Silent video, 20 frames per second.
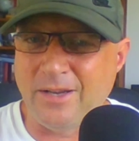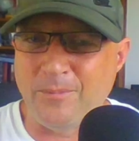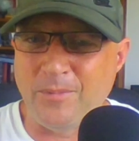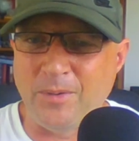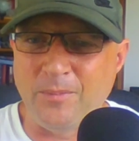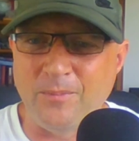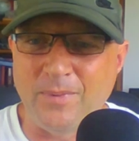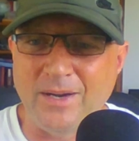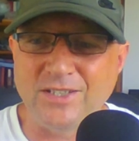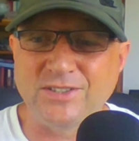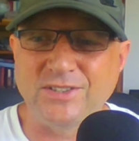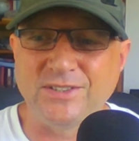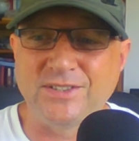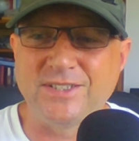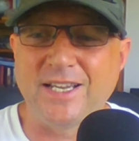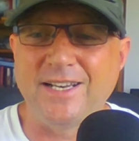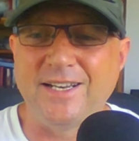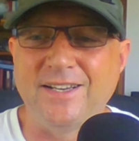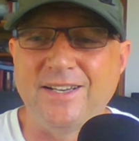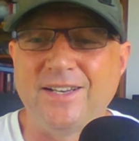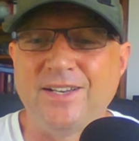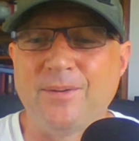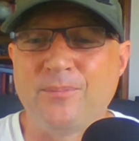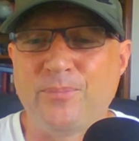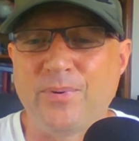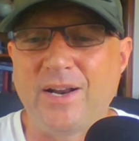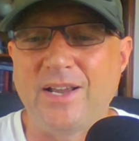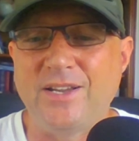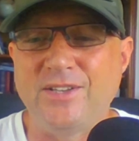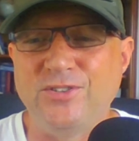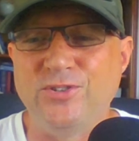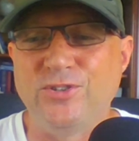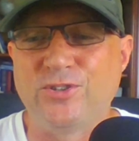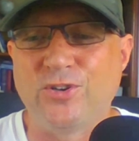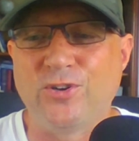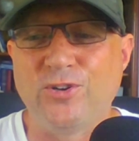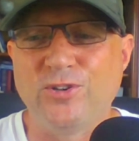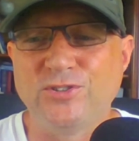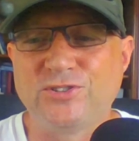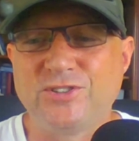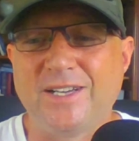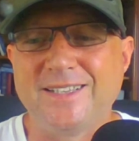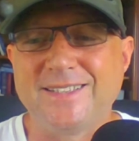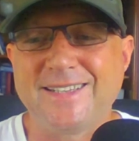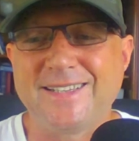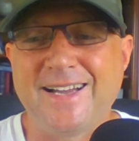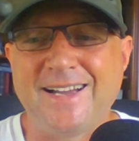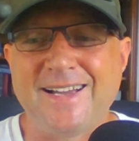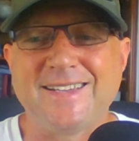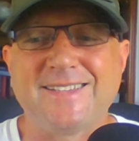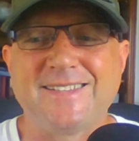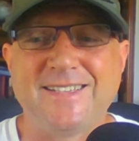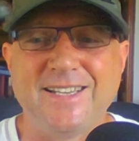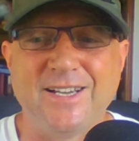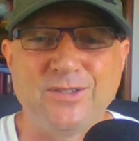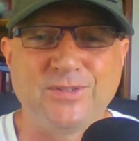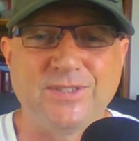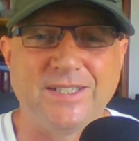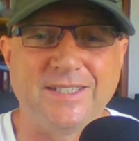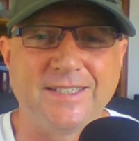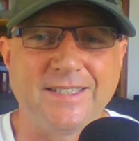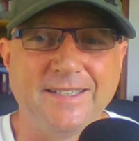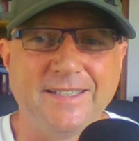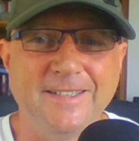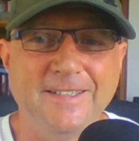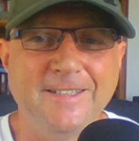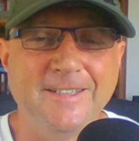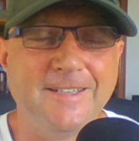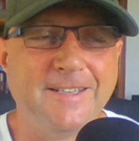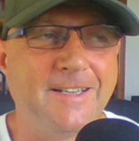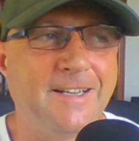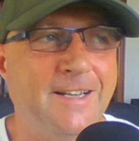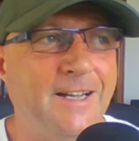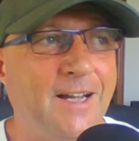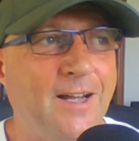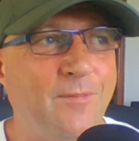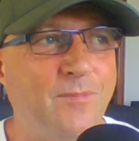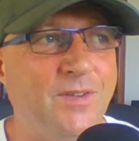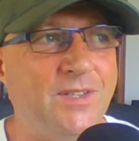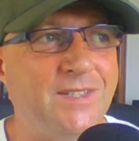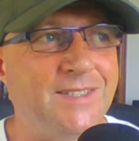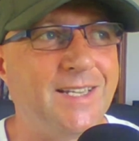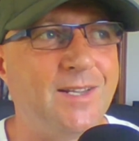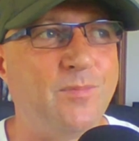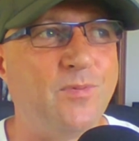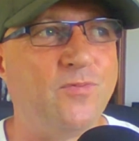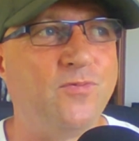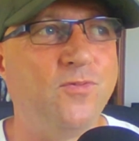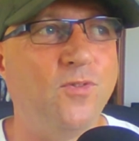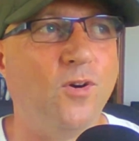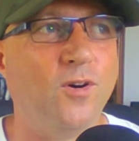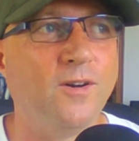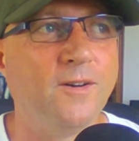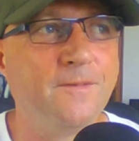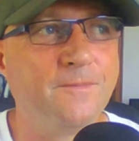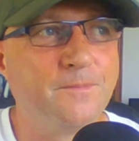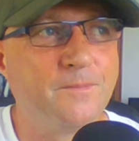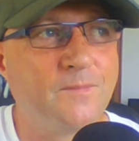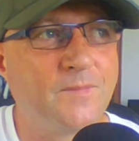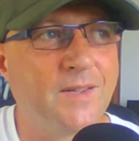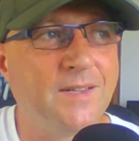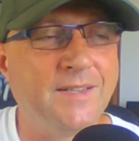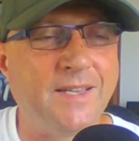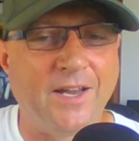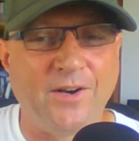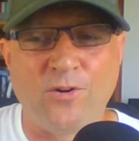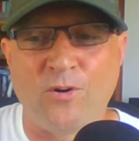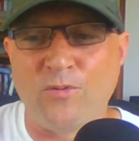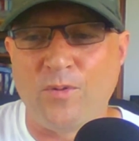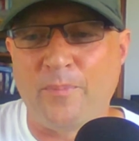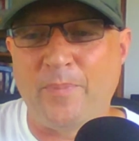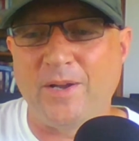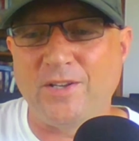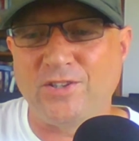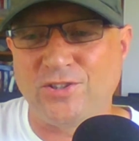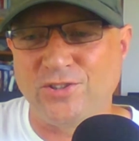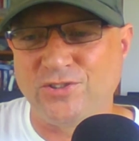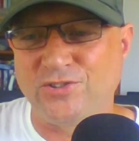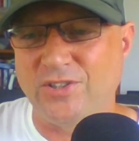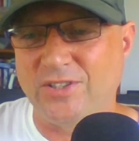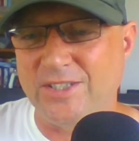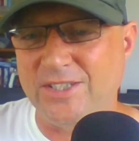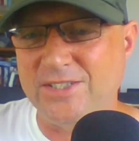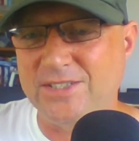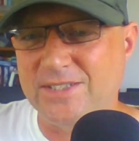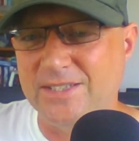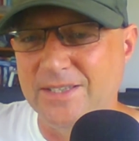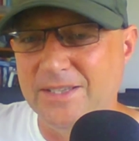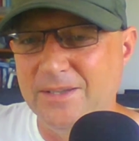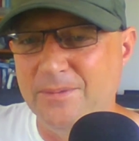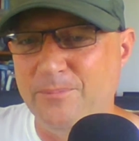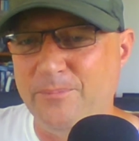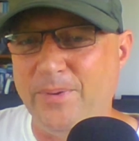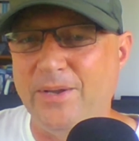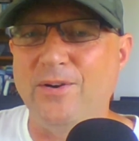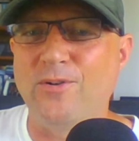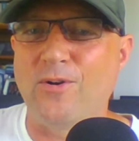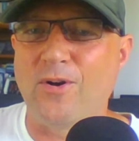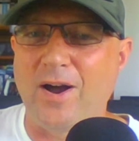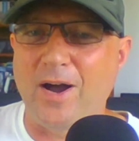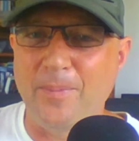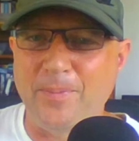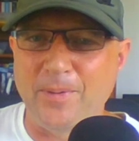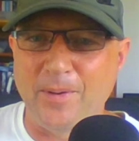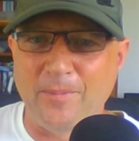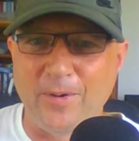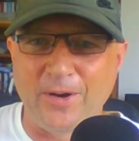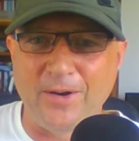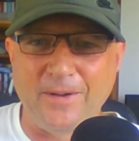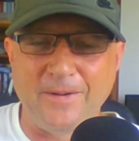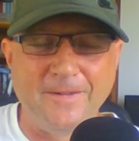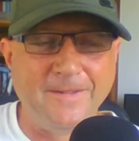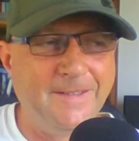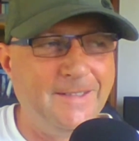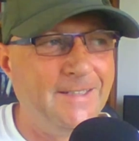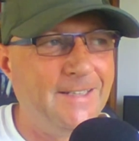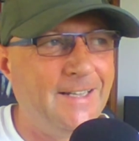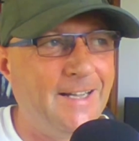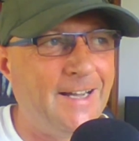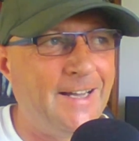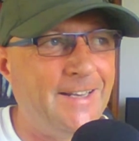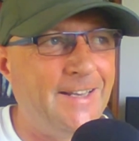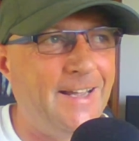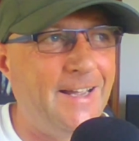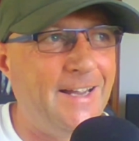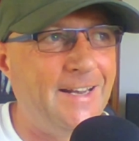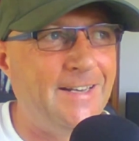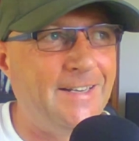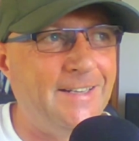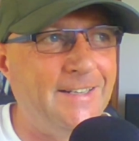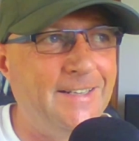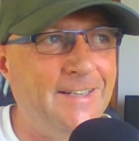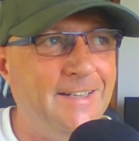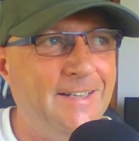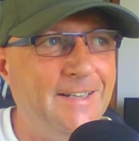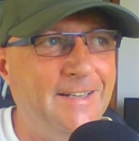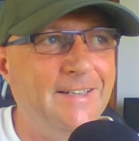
I mean, imagine signing a brand new contract at Celtic the day before, getting all the pictures released, being all happy about it, and then